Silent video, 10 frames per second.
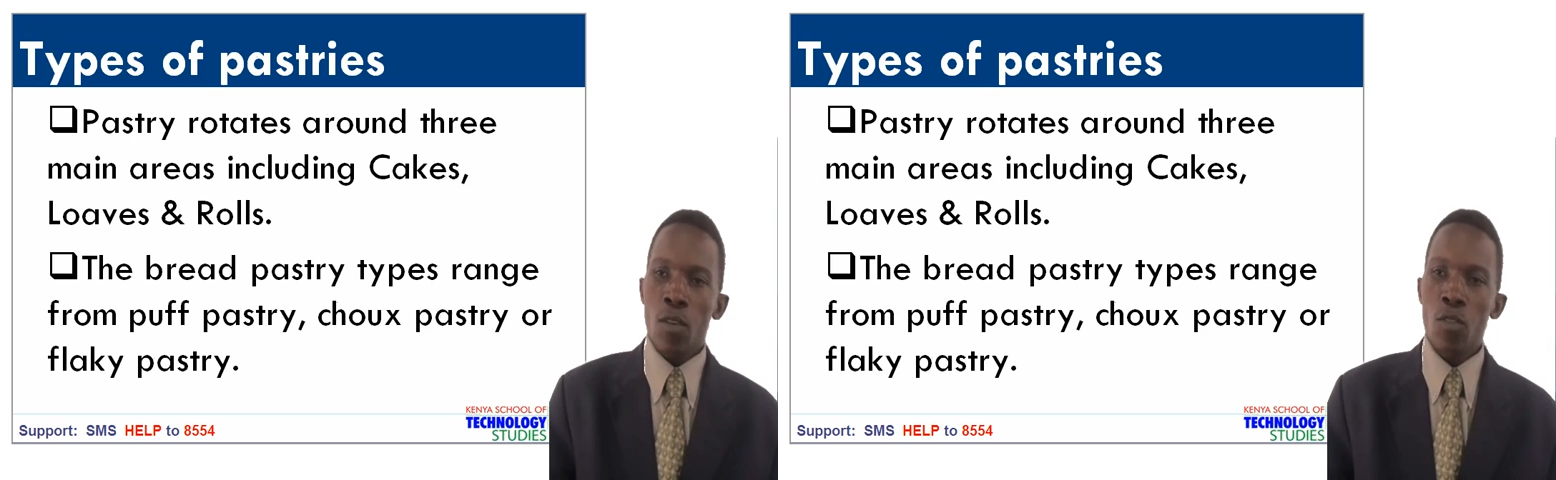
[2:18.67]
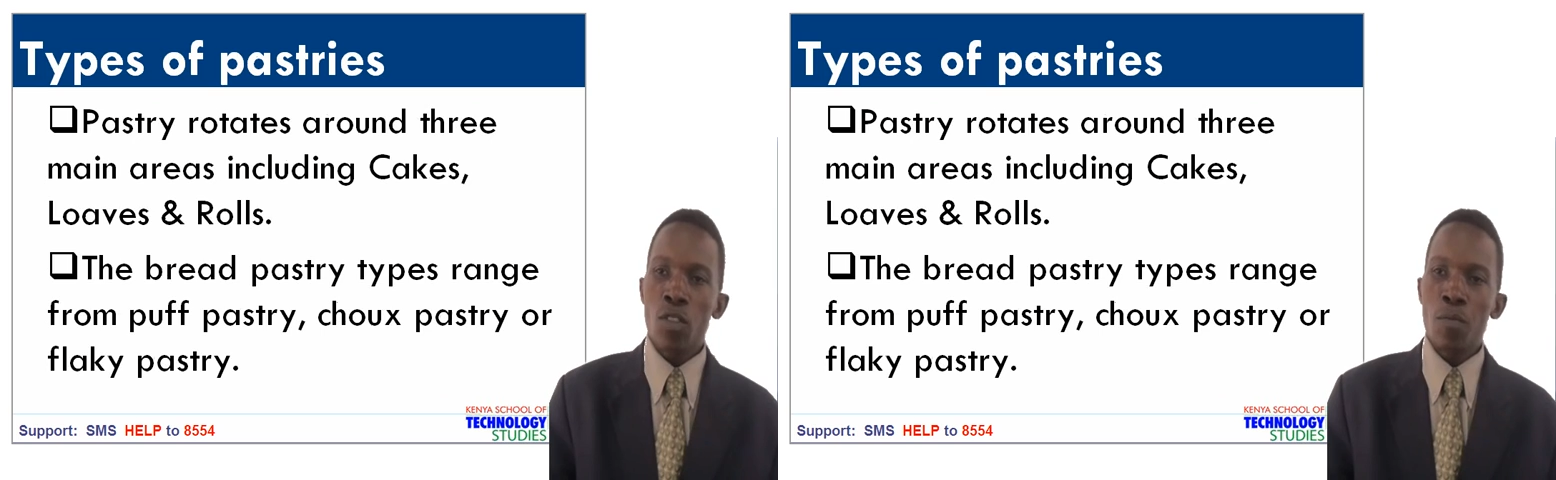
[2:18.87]

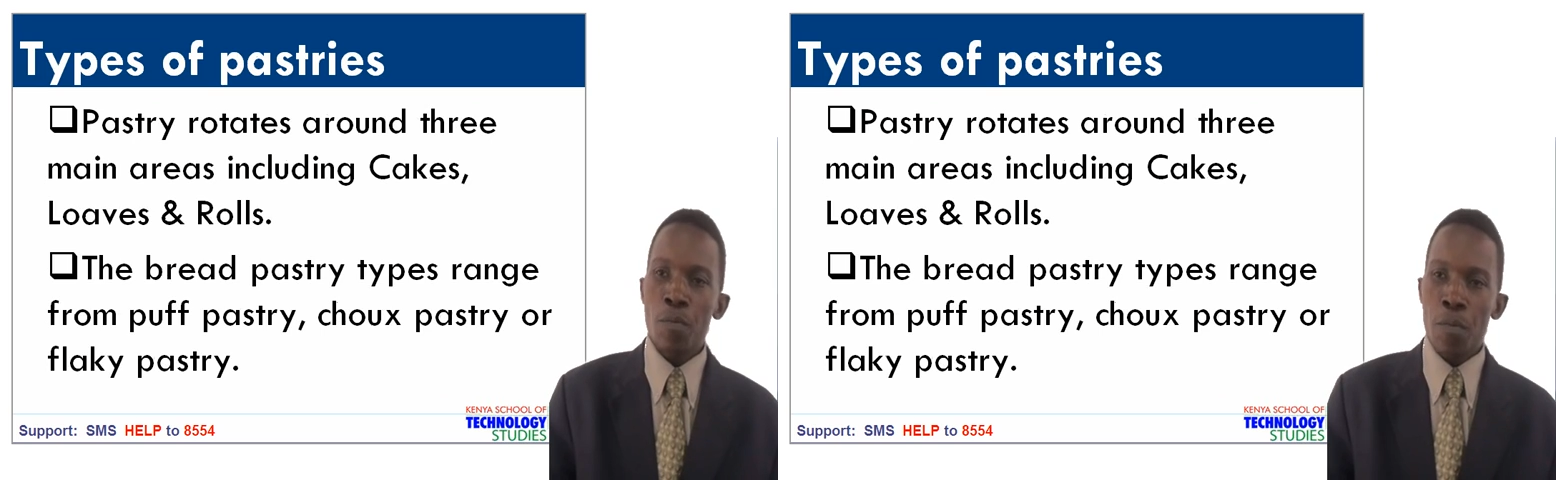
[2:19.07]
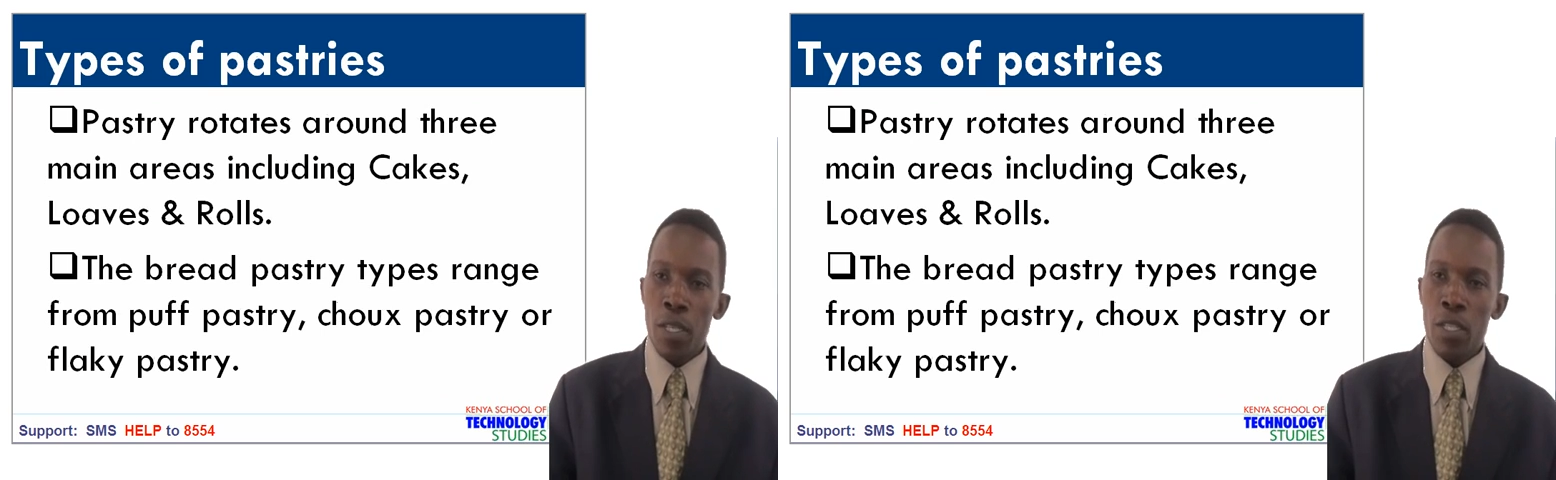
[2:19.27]
Good
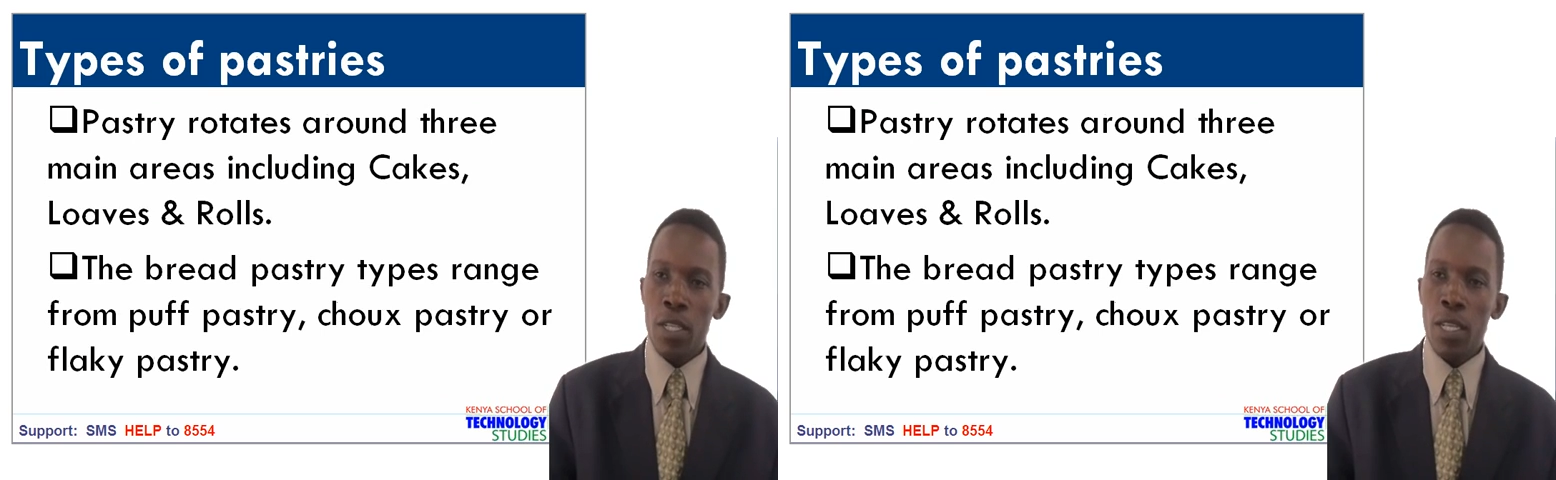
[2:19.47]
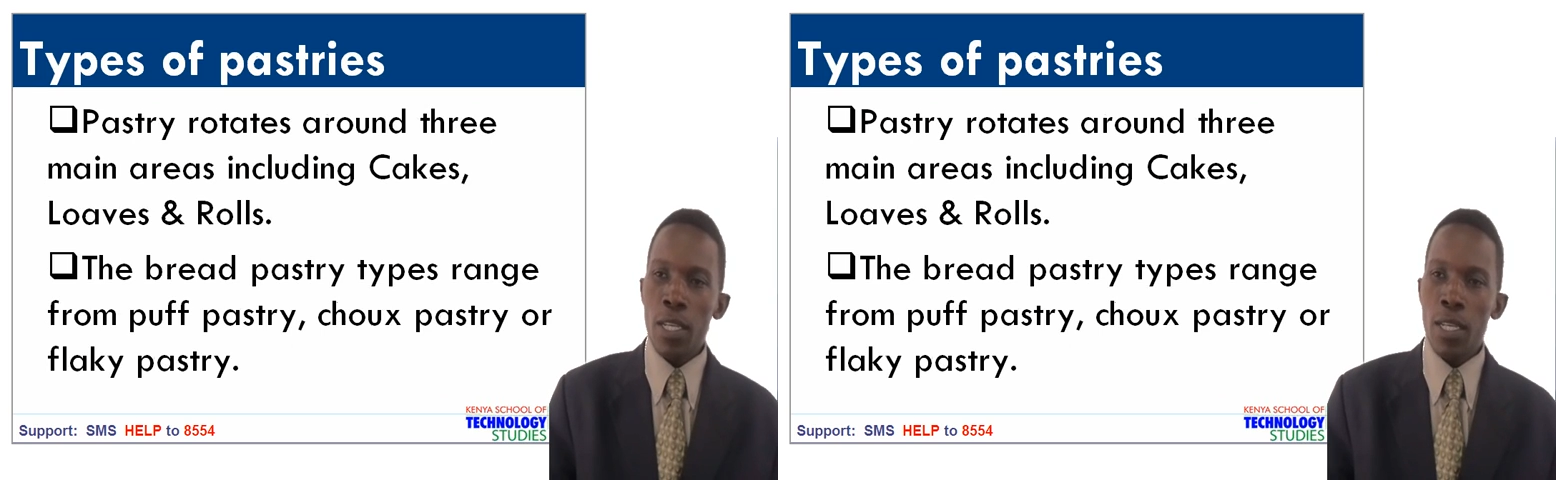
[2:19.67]

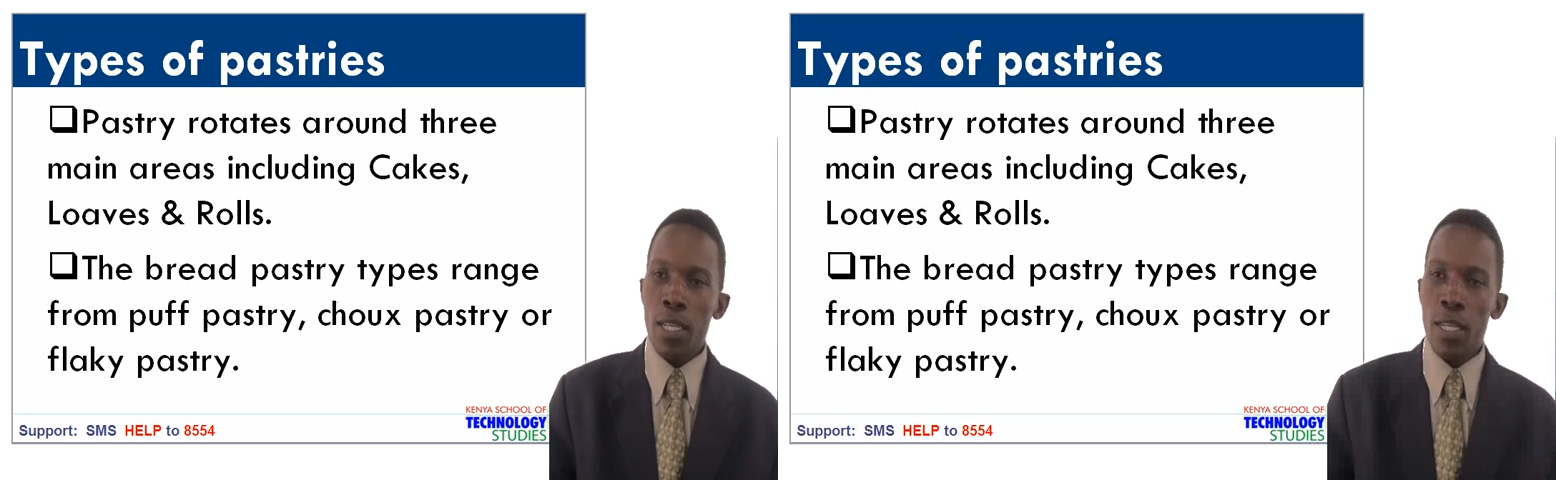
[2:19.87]
pastry